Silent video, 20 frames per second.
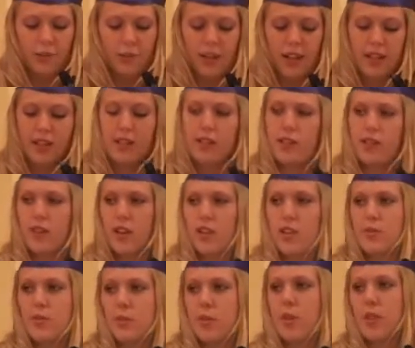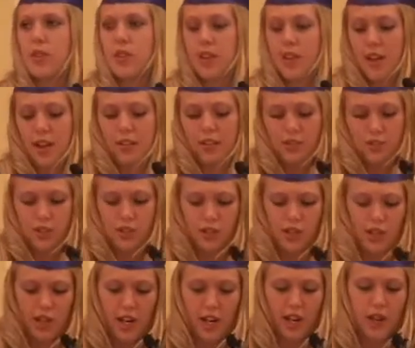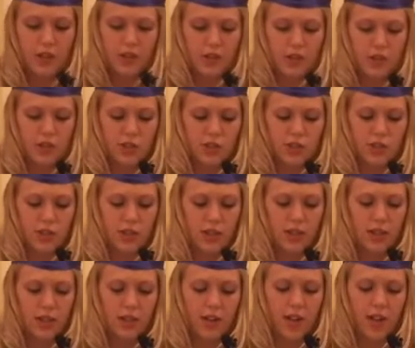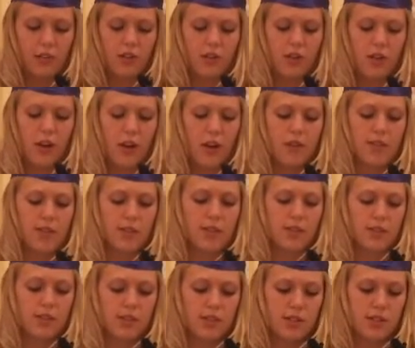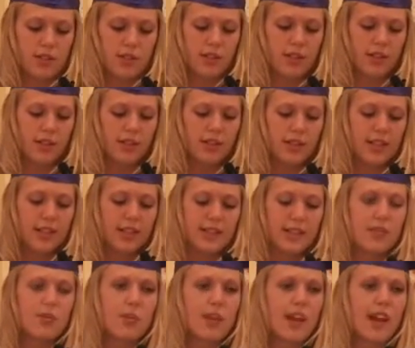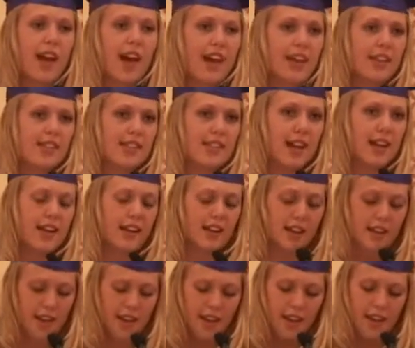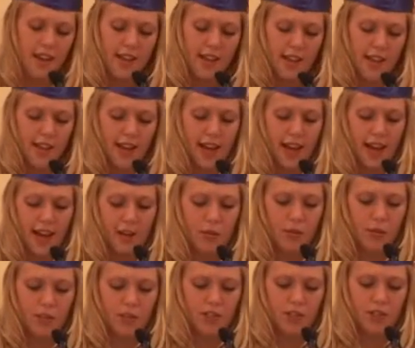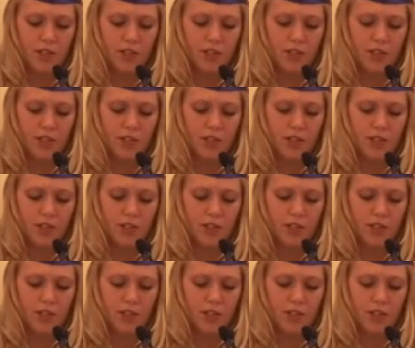my close friends were old enough to try out for international officers. This is when I decided that I wanted